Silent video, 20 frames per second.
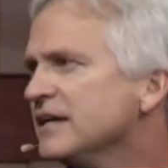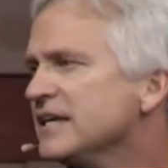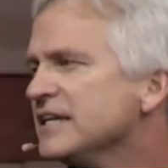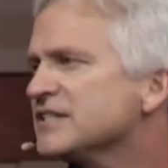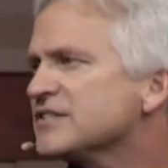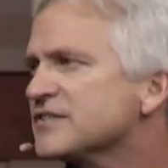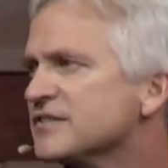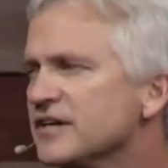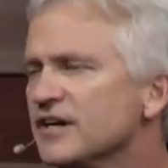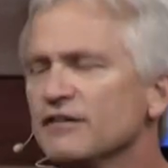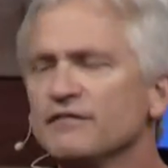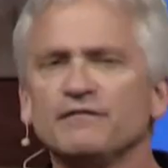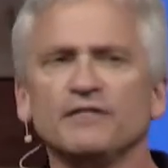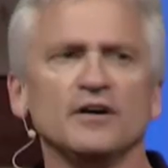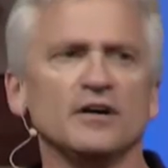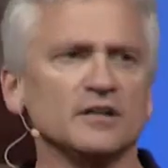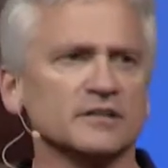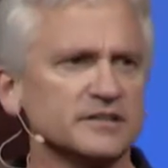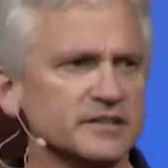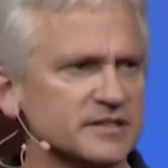It's their
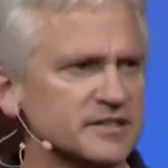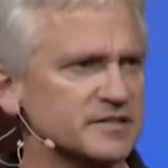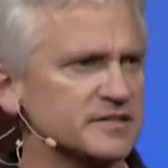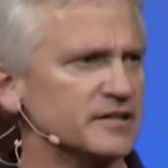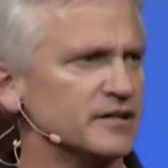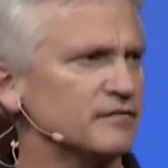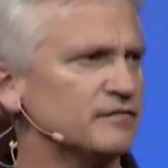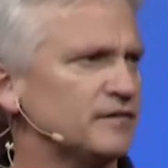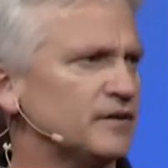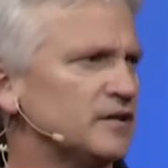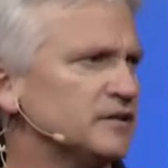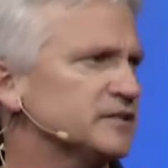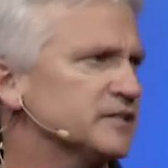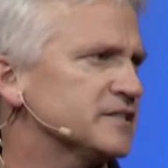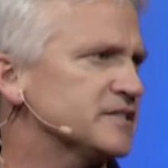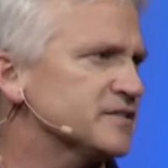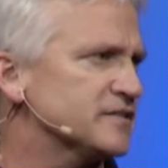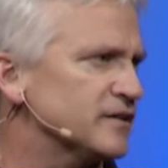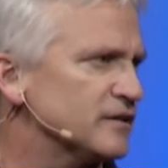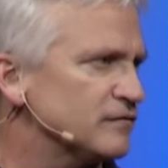fault, it's their fault,
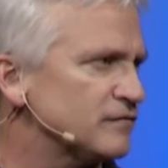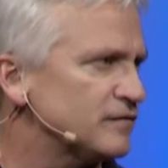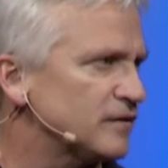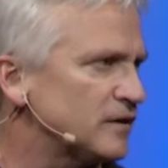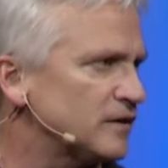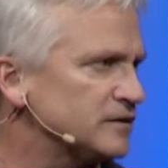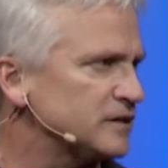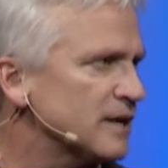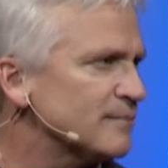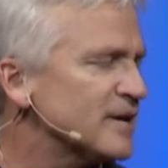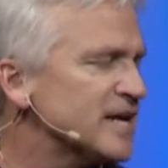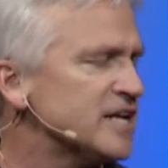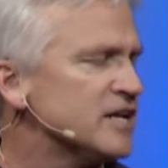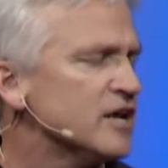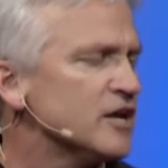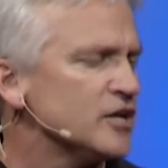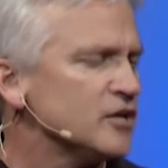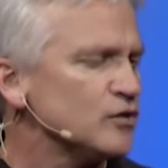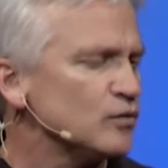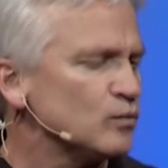it's their fault. I
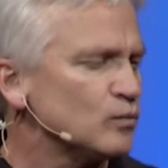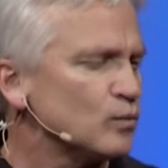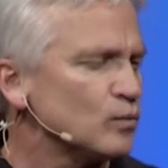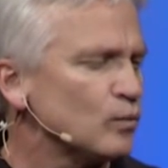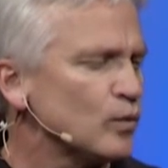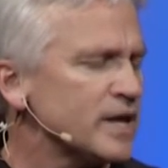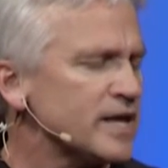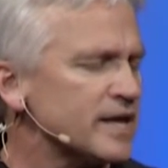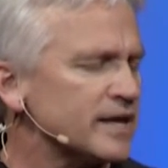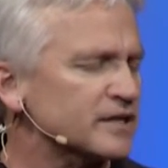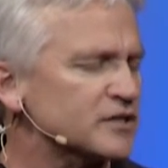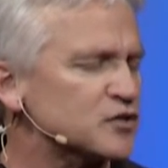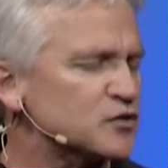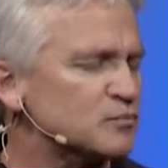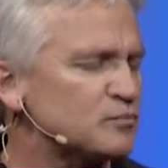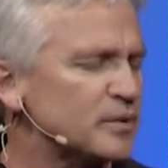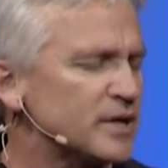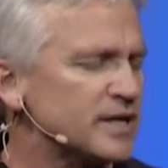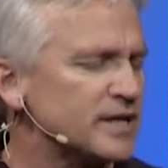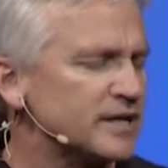mean, we
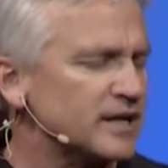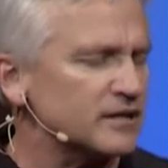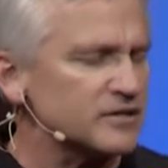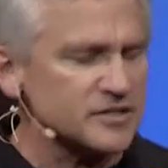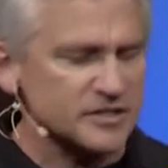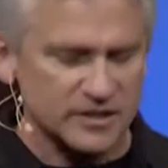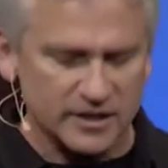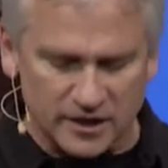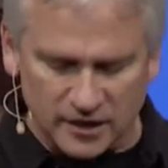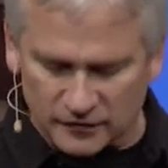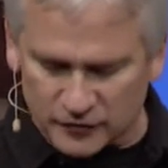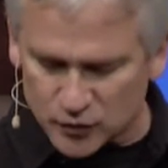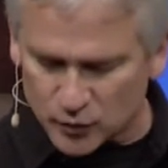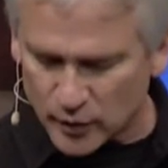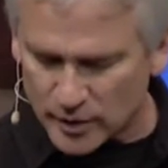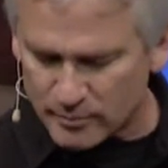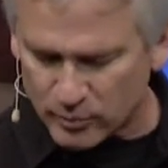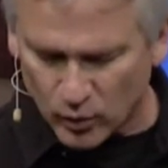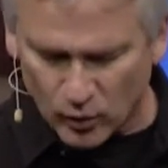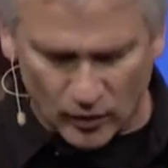expend ourselves,
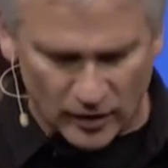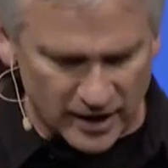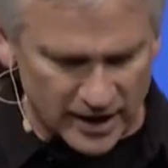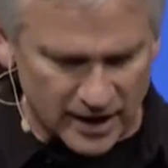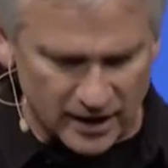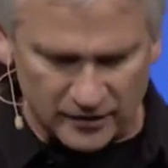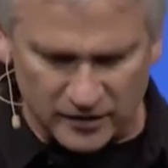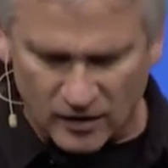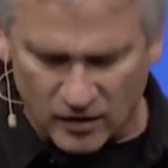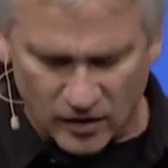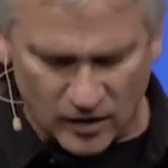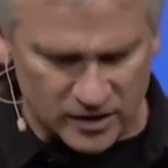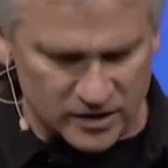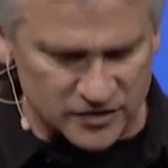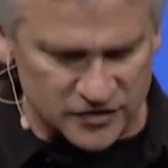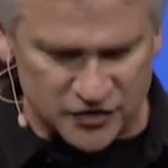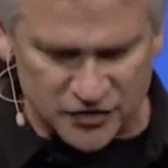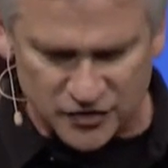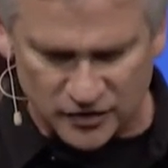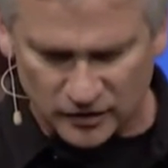we pour out heart
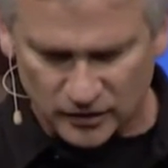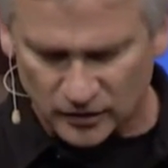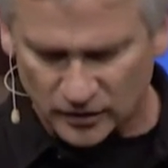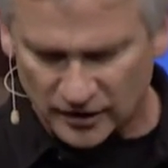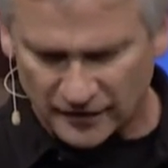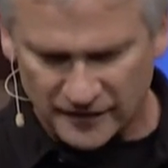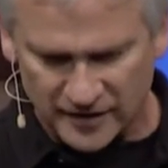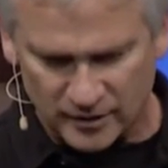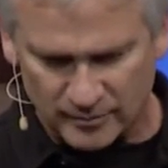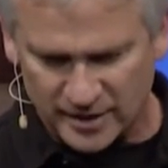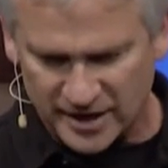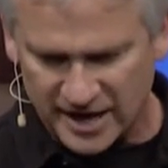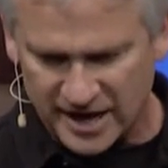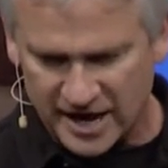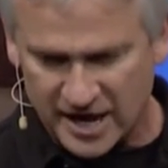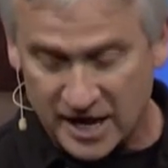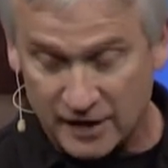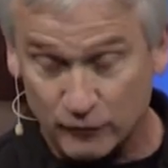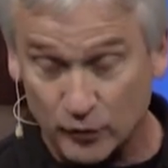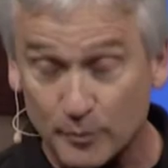and soul on their
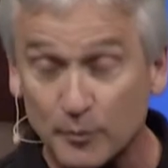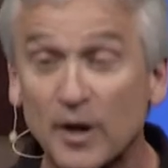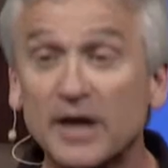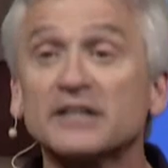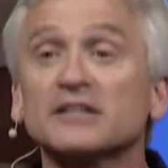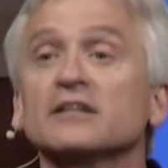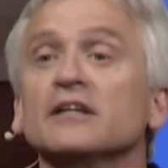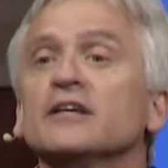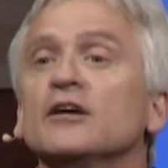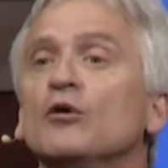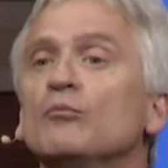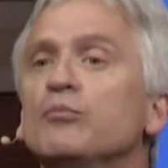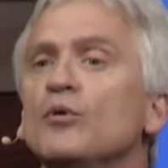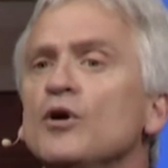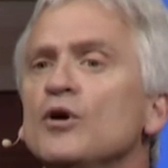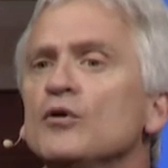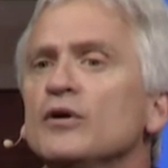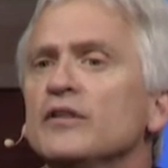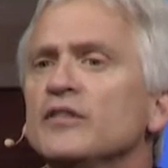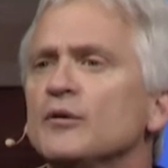behalf. We practically go
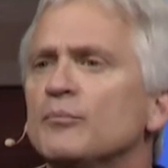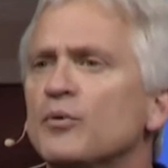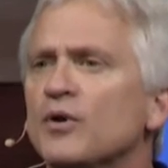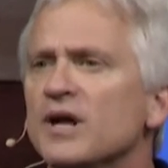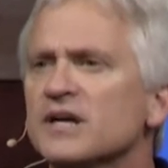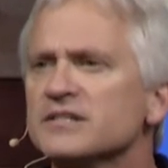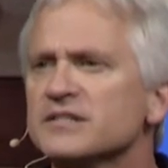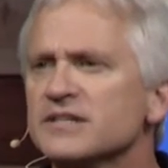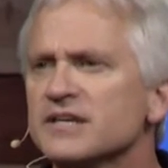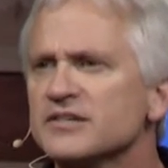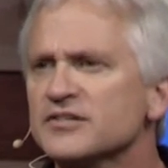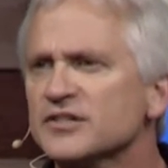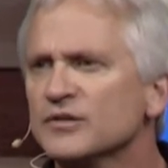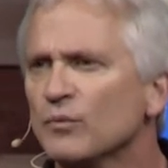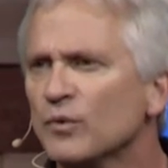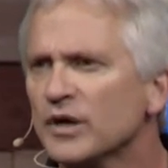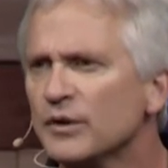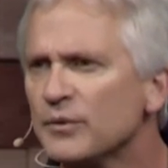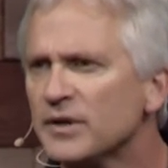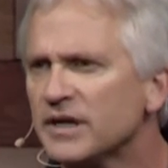broke in the process,
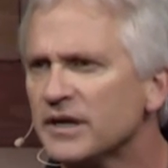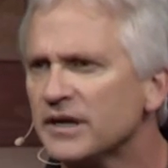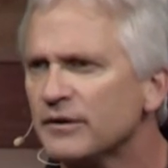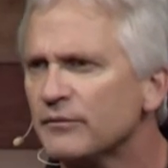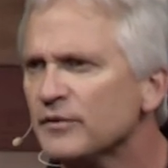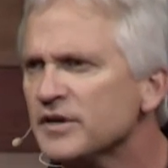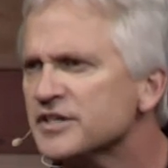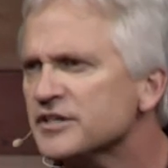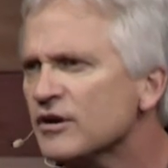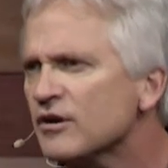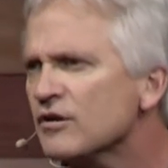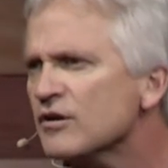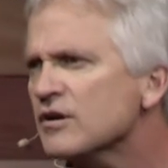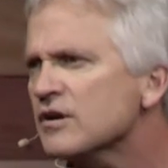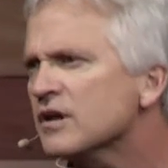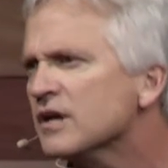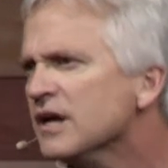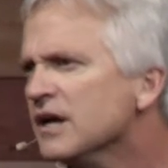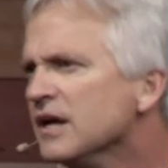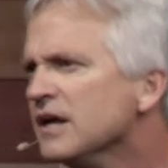and what do we get in
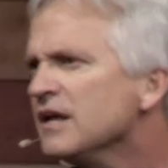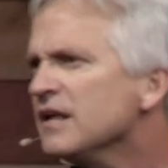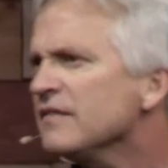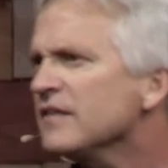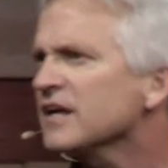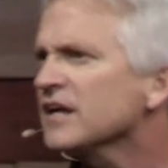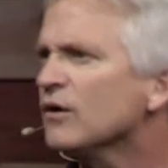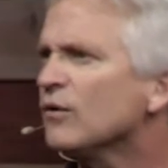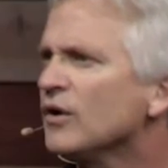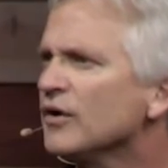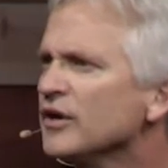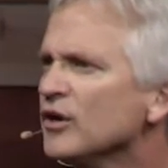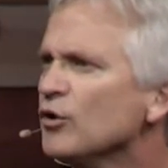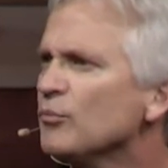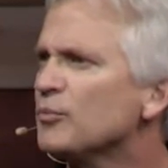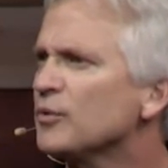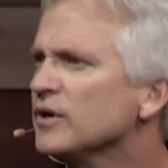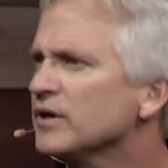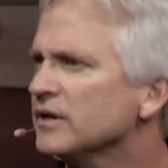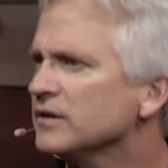return? They go on
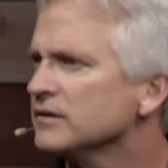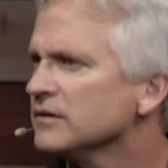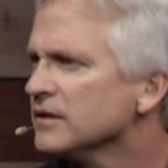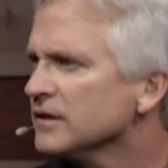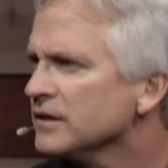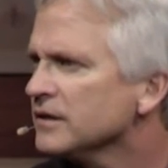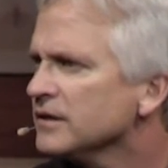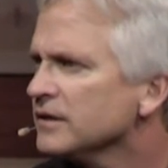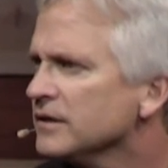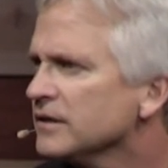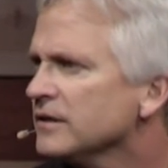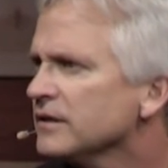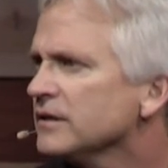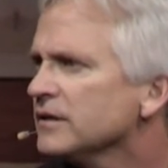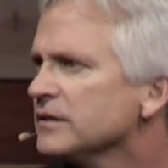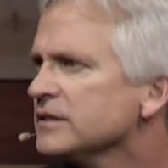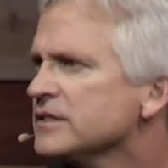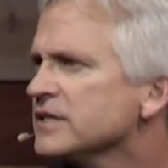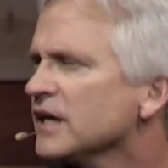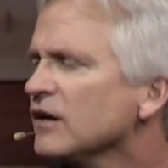Oprah,
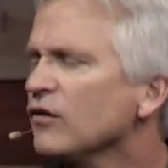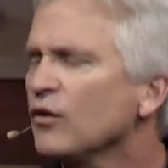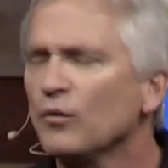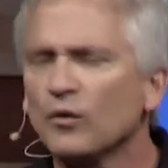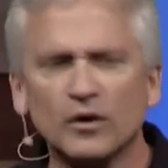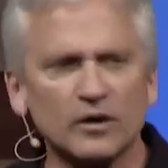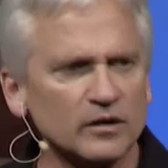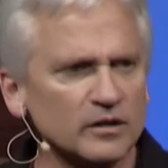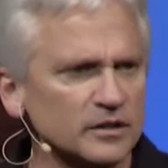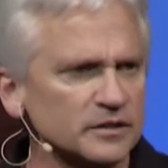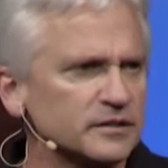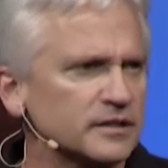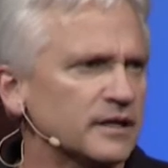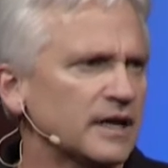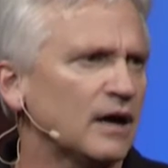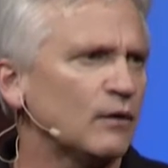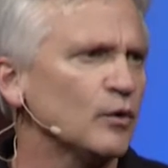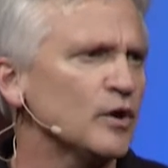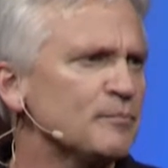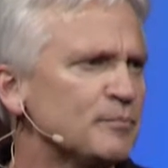tell the world
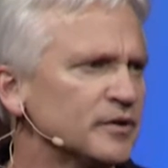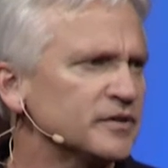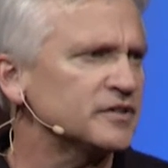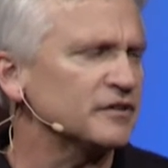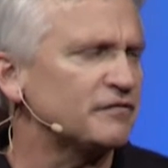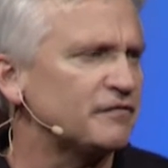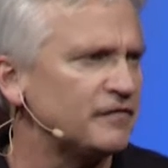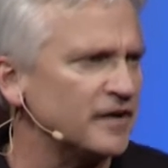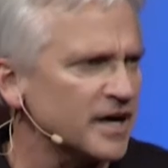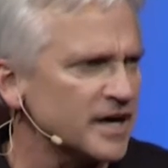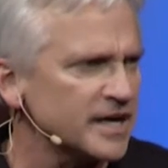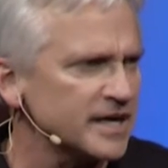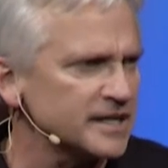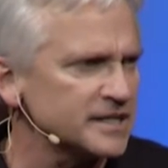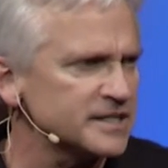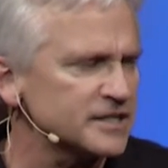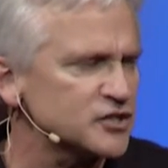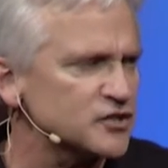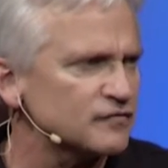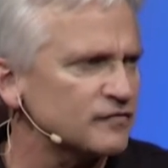how we put the fun
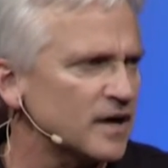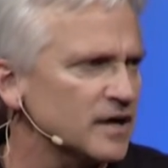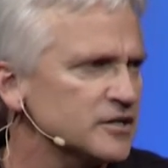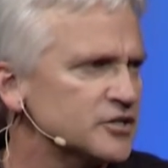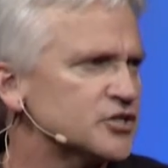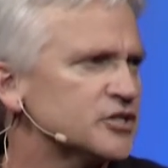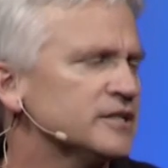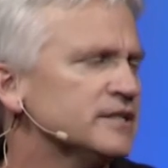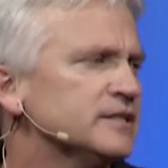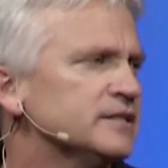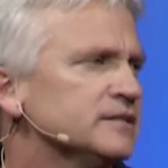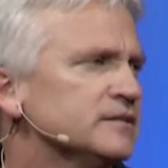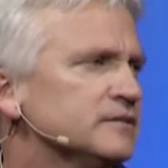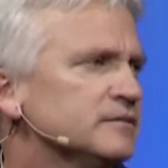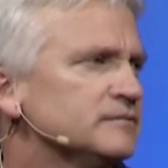in dysfunction.